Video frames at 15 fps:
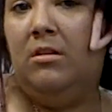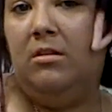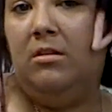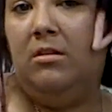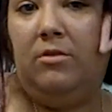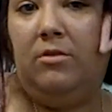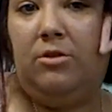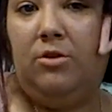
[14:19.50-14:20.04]

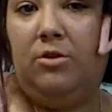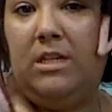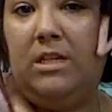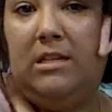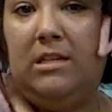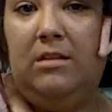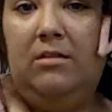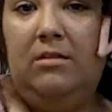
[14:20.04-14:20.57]
You
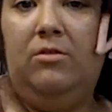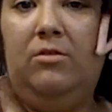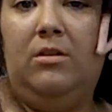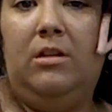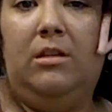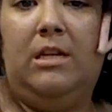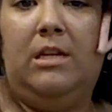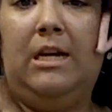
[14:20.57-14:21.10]
twist, you
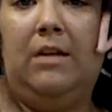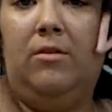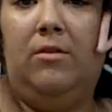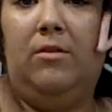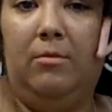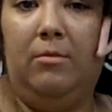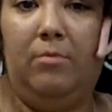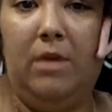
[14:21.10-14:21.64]
can take a look
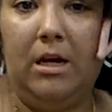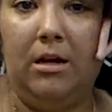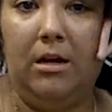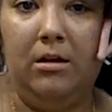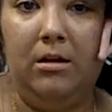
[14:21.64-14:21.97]
at the back.